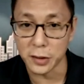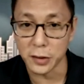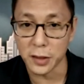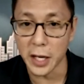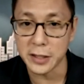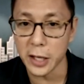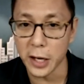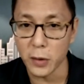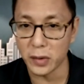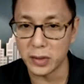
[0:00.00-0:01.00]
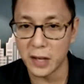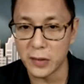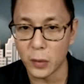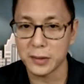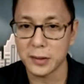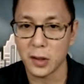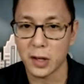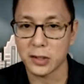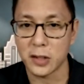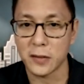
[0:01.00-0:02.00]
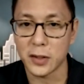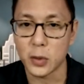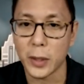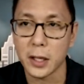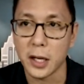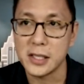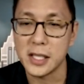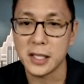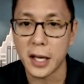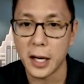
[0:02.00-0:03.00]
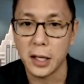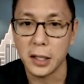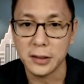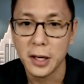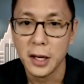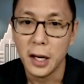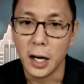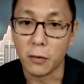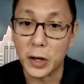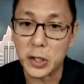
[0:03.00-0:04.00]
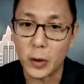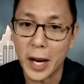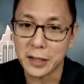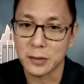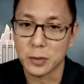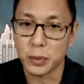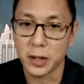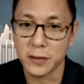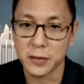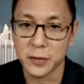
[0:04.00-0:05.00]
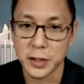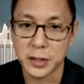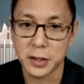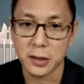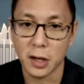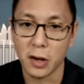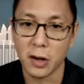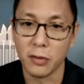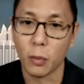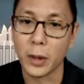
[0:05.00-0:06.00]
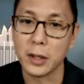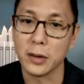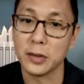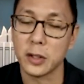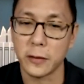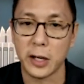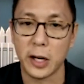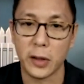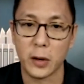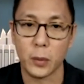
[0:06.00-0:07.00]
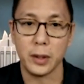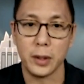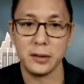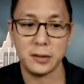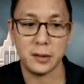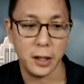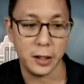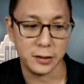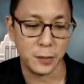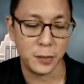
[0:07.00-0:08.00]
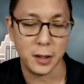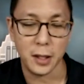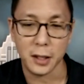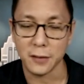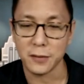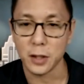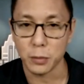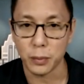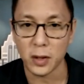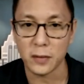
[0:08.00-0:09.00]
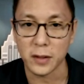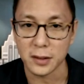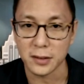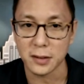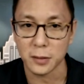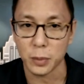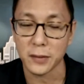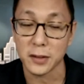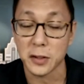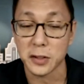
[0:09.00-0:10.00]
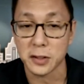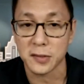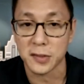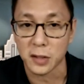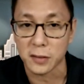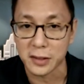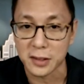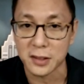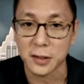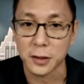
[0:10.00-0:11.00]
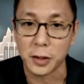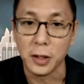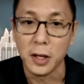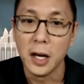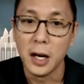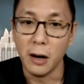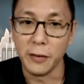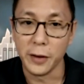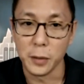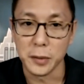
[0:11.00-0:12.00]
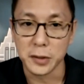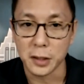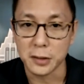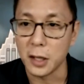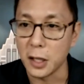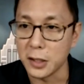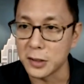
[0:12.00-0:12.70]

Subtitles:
So the IT guy 107 wants to know, our server 2019 cals retroactive to previous versions of Windows Server? I know that was something that they've done in previous versions of Server. Is this still available to y'all's knowledge?